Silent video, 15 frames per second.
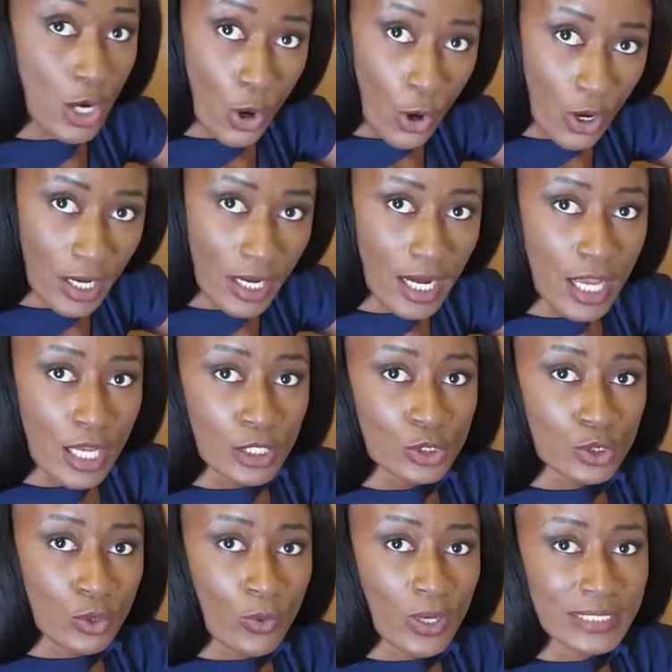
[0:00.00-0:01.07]
long
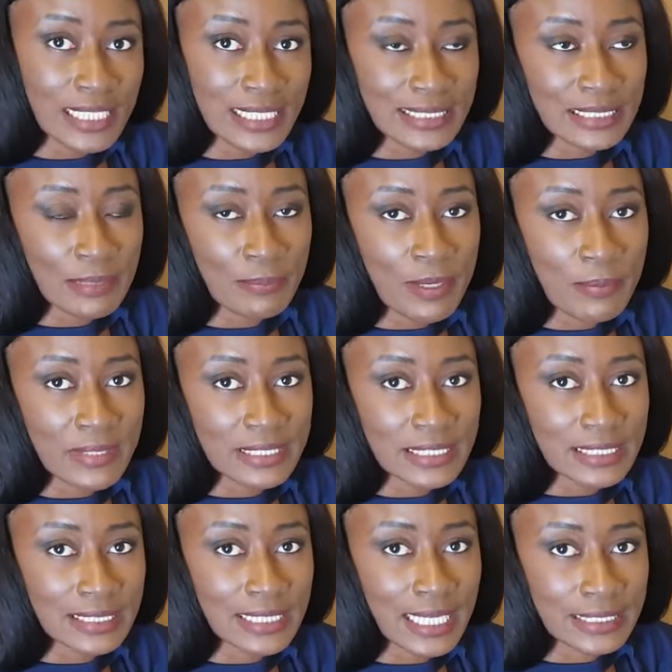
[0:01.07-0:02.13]
so what that simply means
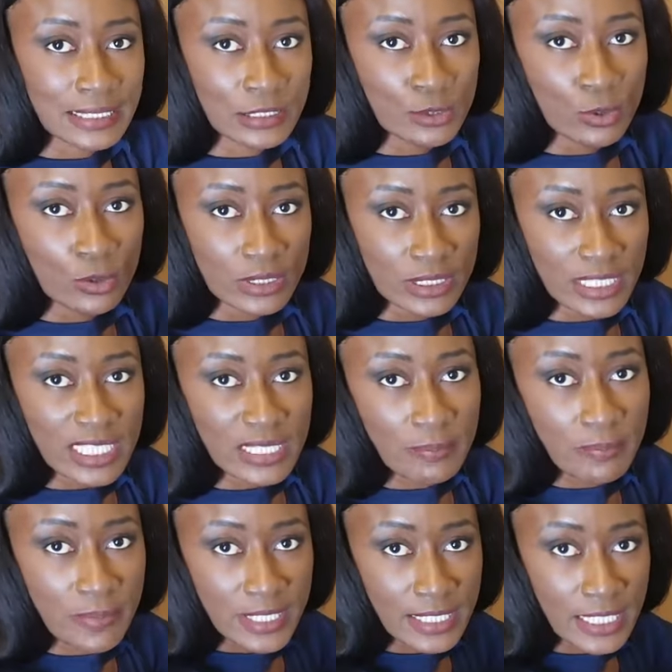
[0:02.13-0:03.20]
is that you know this
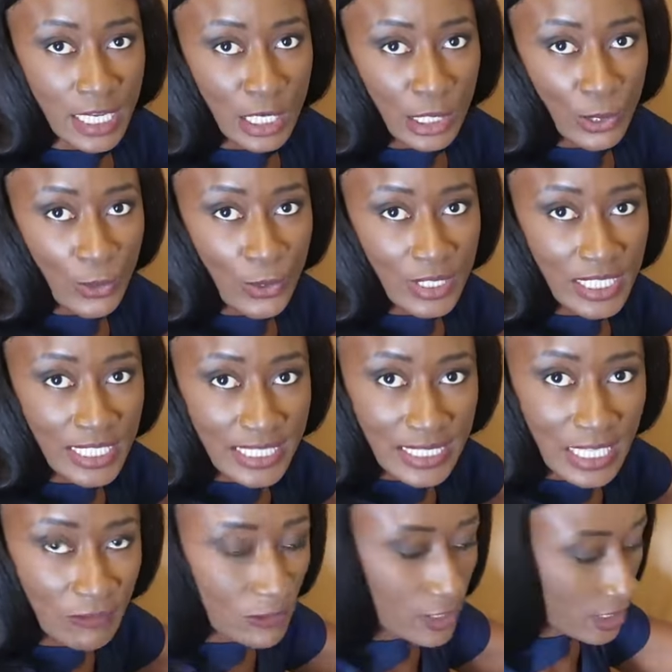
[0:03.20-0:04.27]
piece alone is
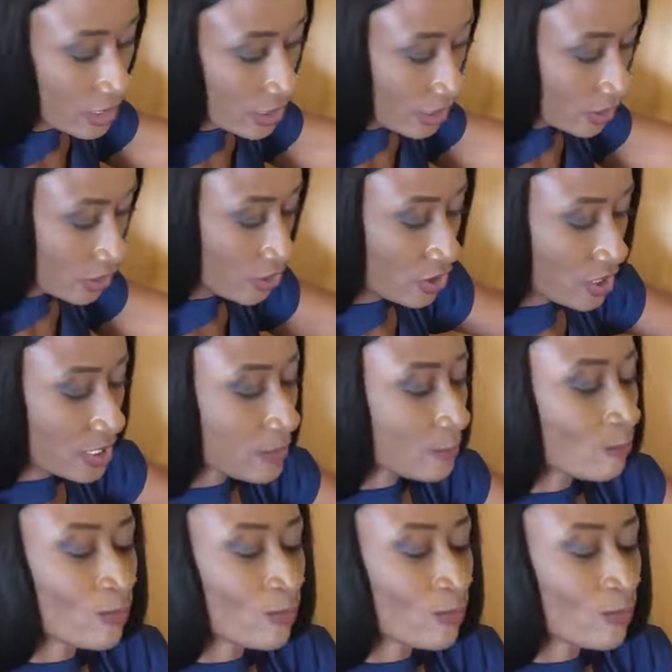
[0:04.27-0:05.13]
70 inches